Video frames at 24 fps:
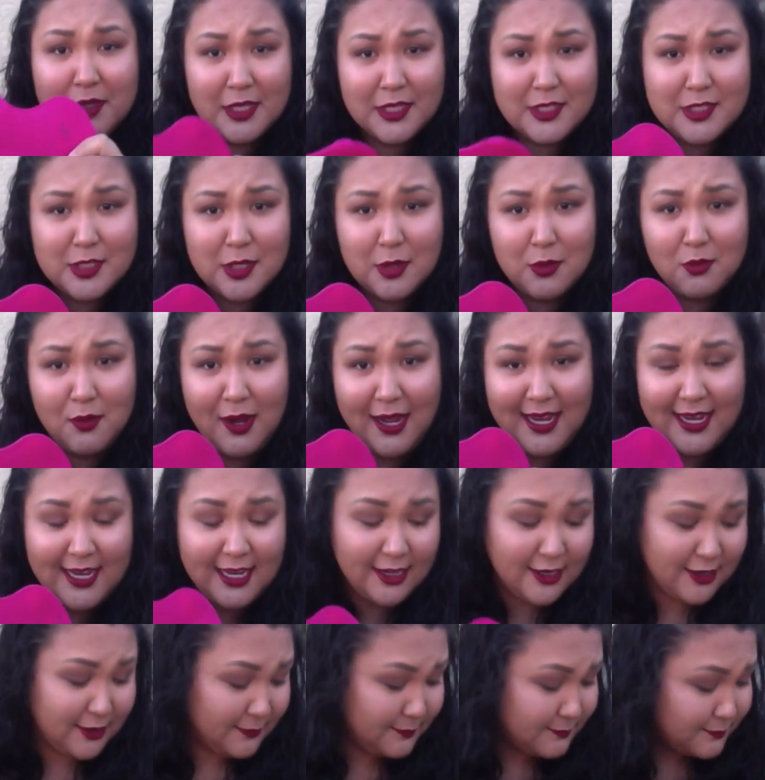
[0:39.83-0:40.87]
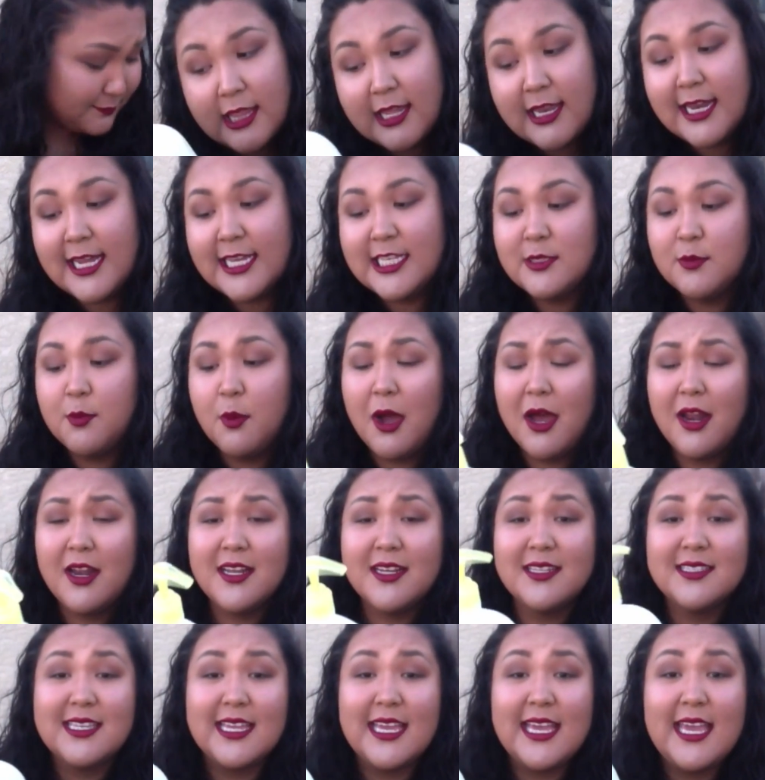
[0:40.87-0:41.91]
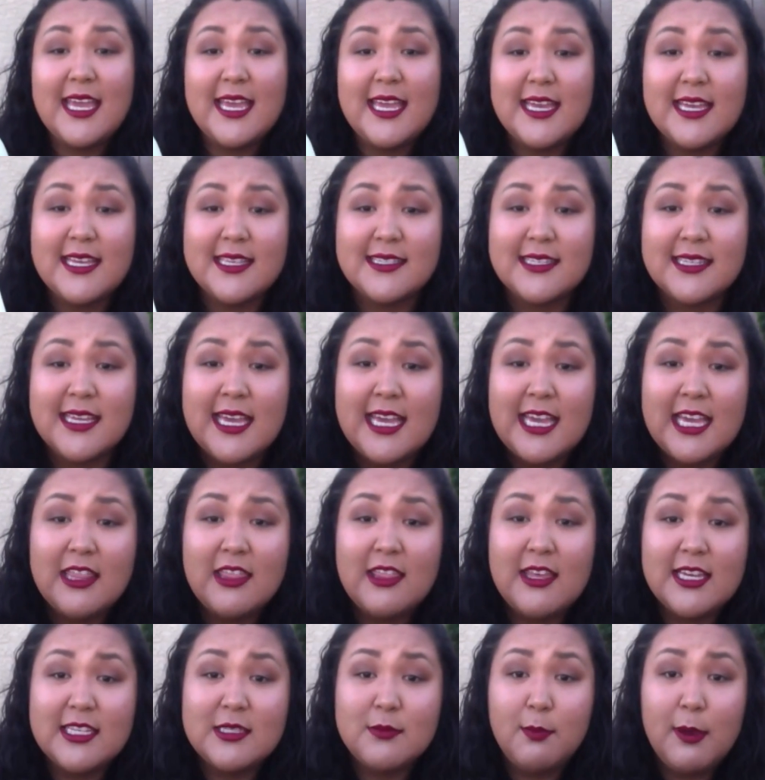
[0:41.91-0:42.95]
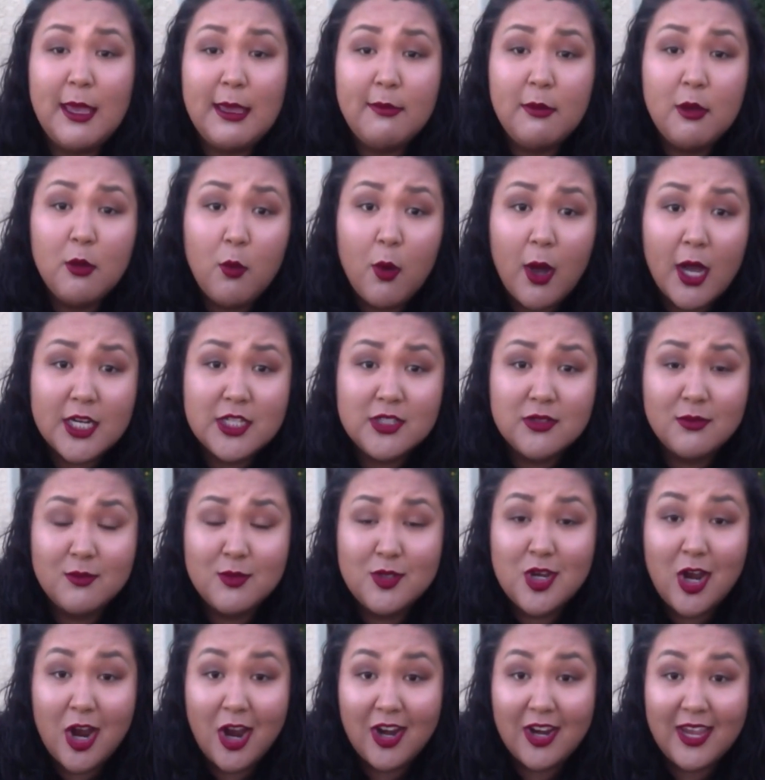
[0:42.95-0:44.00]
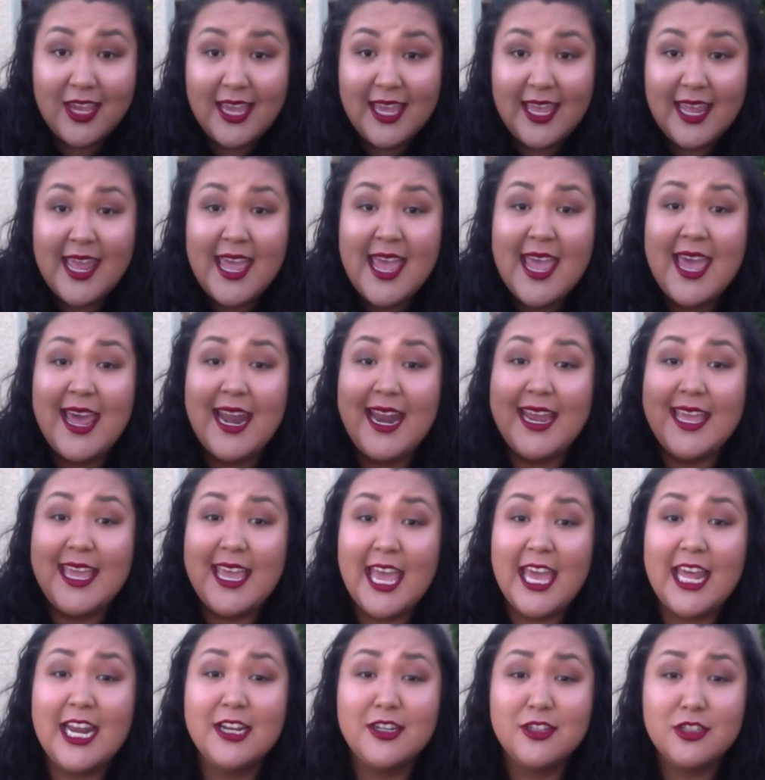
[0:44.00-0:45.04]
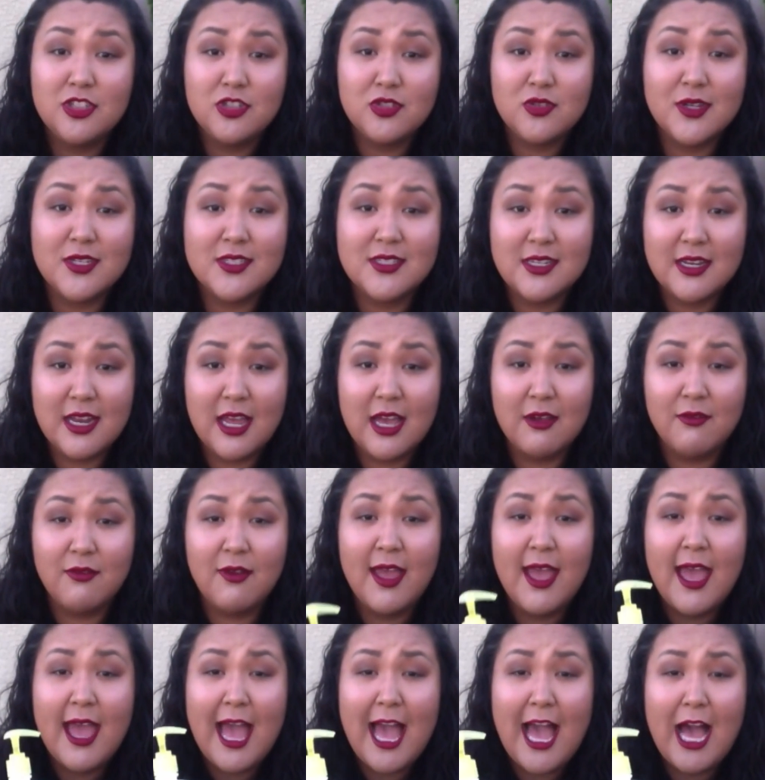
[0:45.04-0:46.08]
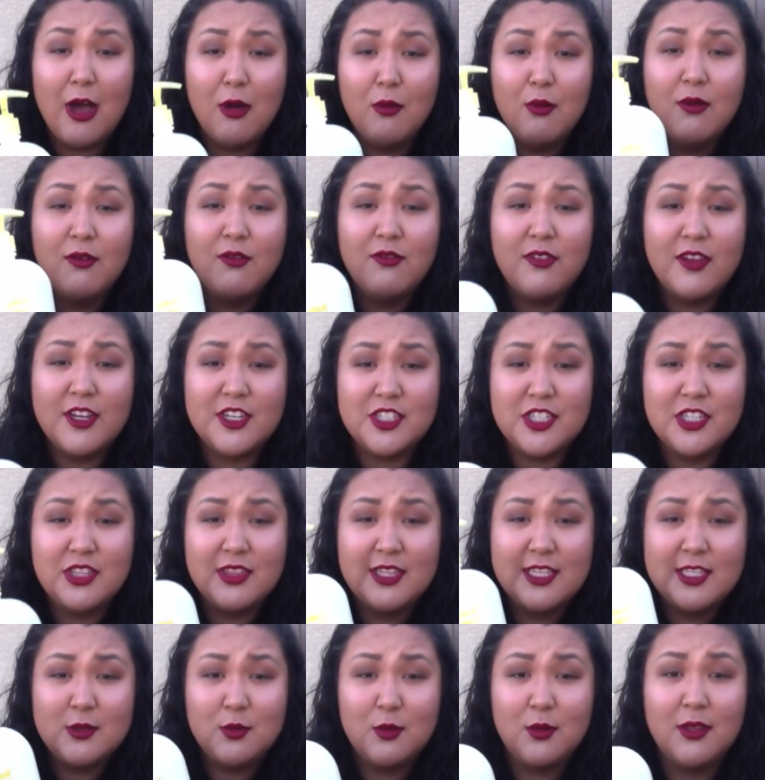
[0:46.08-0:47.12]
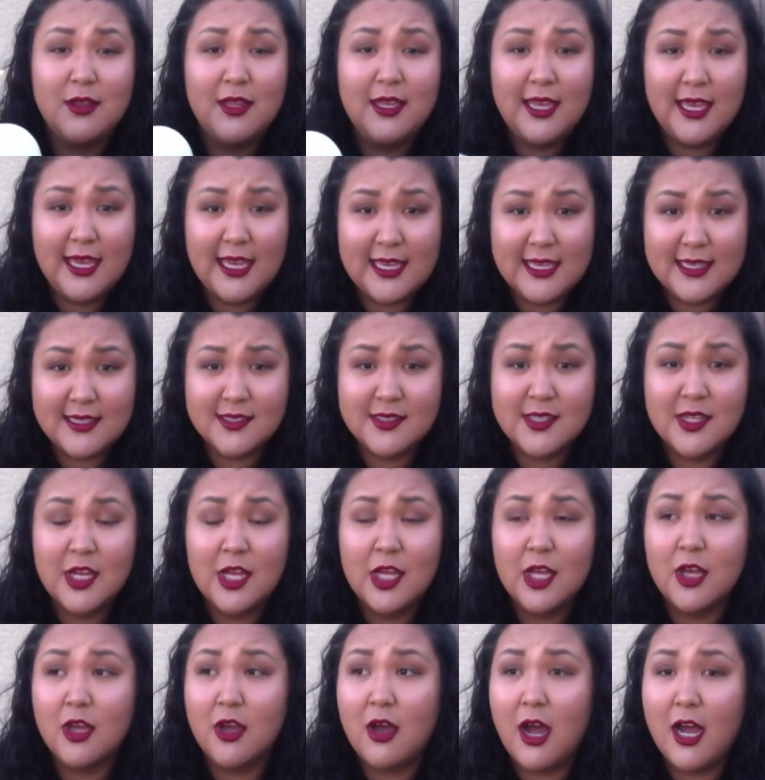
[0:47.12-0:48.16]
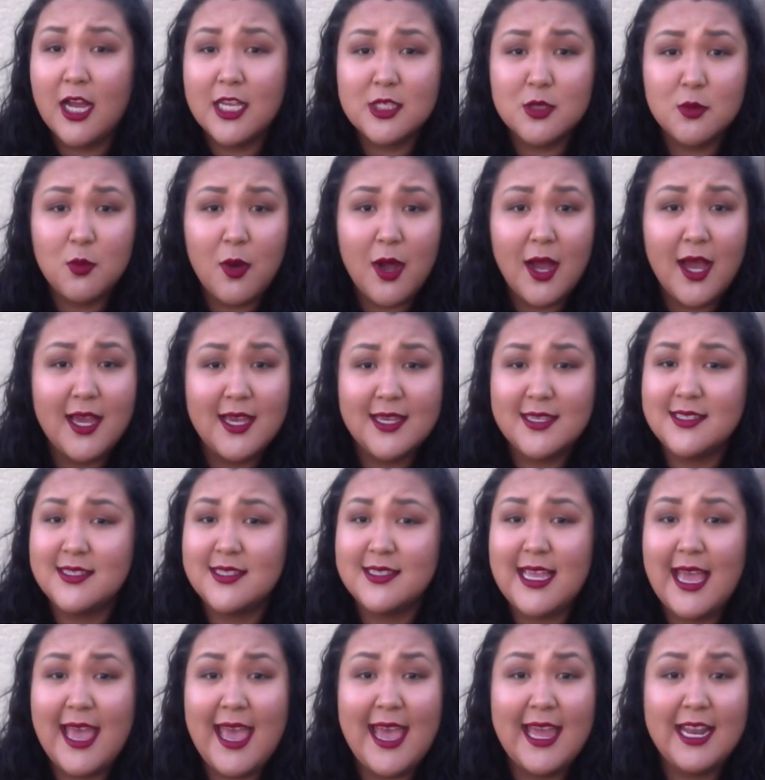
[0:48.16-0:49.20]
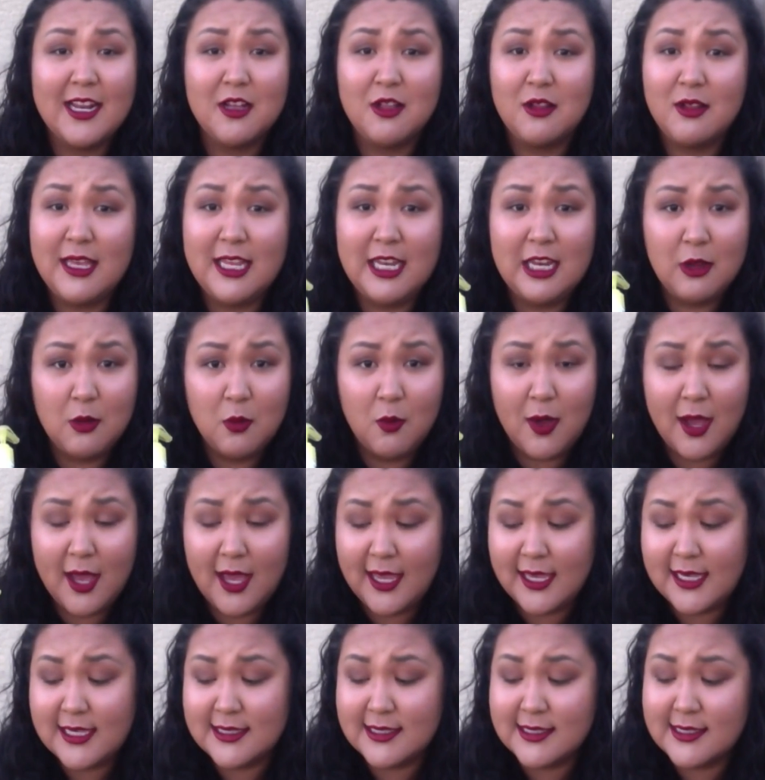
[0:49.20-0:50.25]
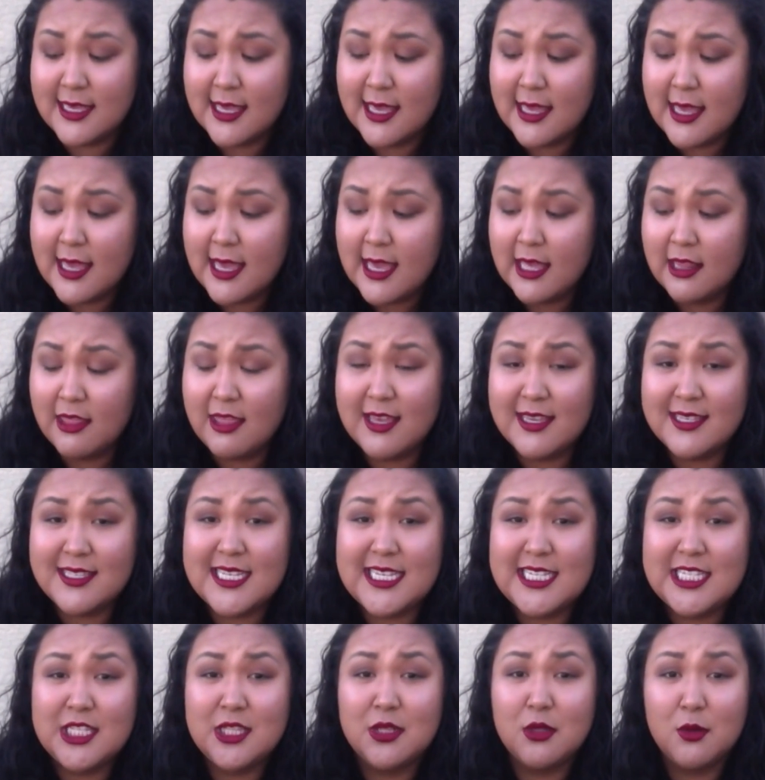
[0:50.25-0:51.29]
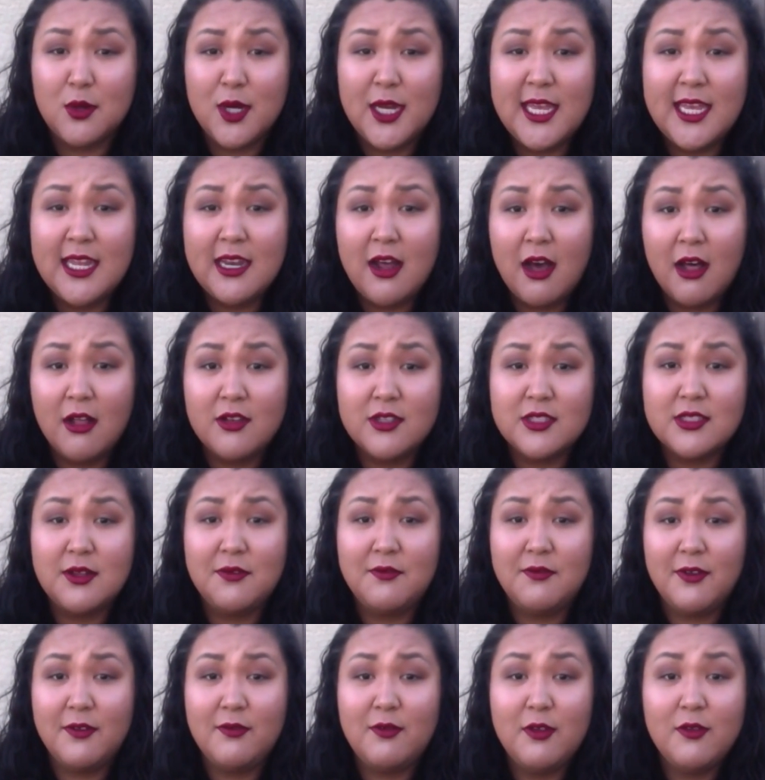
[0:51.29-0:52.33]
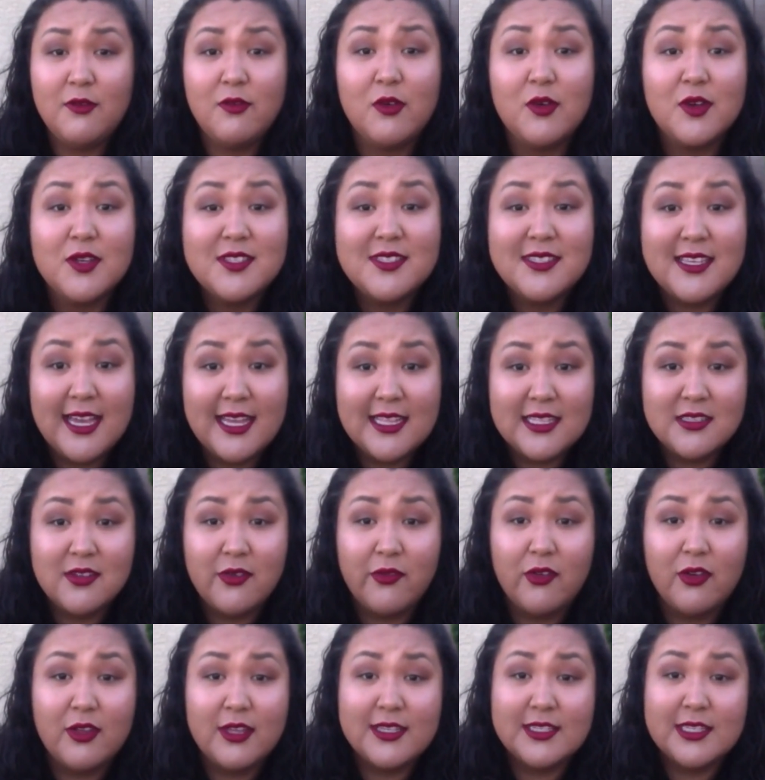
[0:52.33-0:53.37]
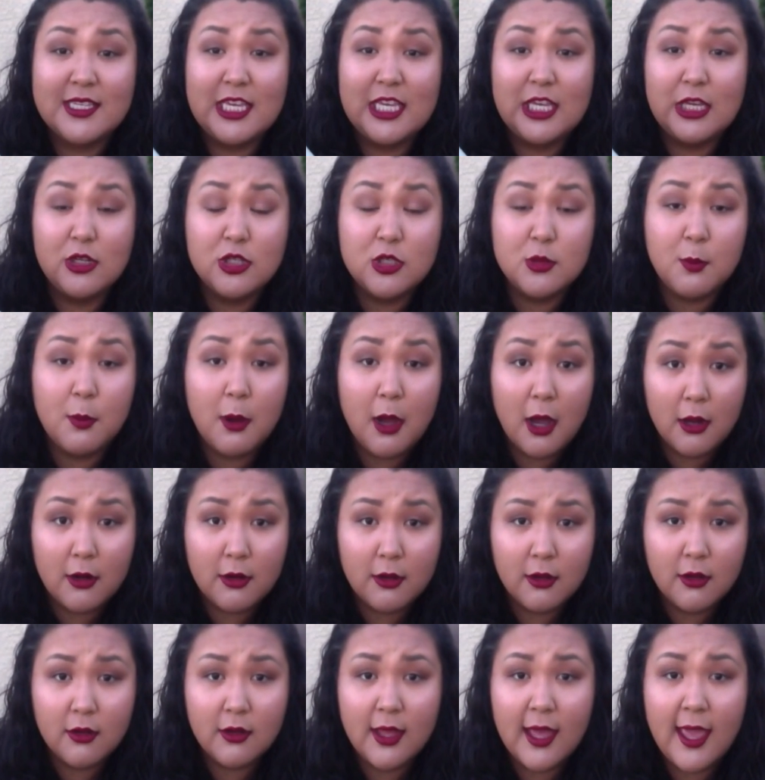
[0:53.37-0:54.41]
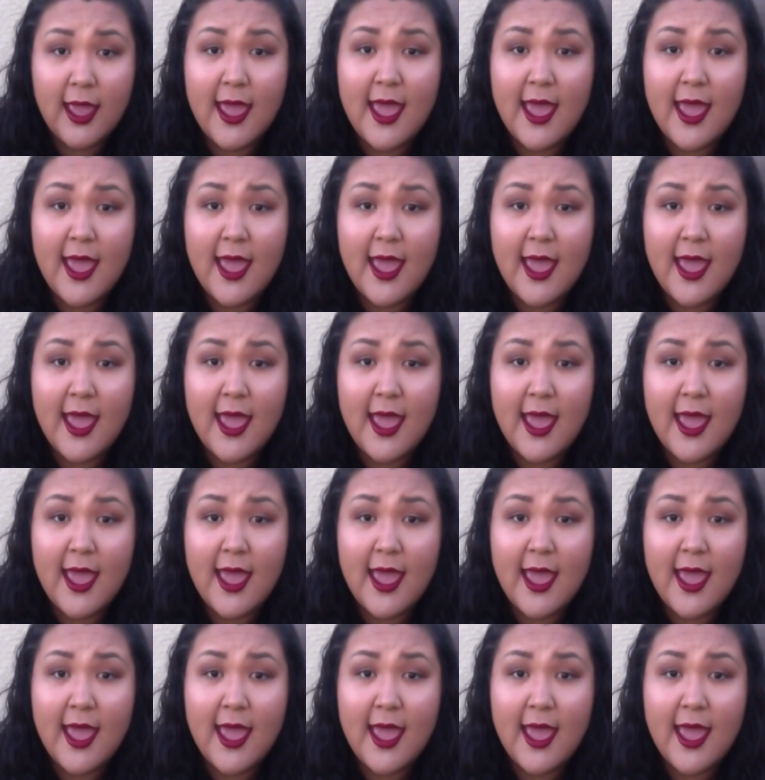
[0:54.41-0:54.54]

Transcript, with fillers: So right here. The next product is this baby wash from Target, and I cannot stress enough how efficient this really is, cost-wise and cleaning-wise. This is $3.54 for this huge bottle,